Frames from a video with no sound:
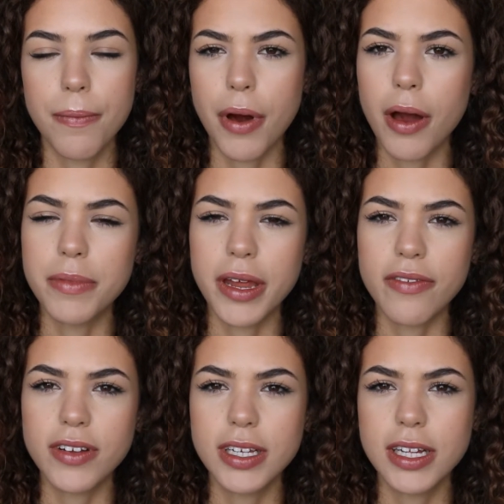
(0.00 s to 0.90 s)
But I'm
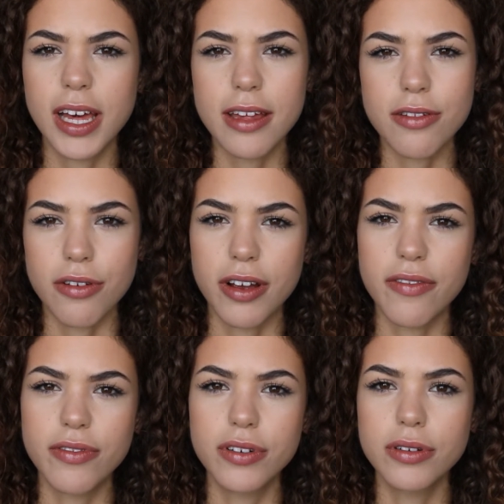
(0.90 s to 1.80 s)
definitely less
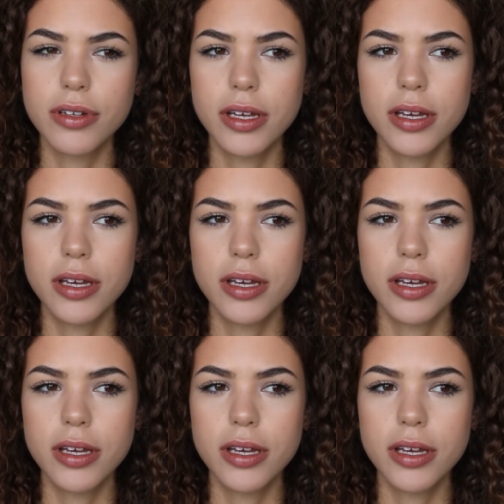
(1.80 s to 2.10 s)
grateful.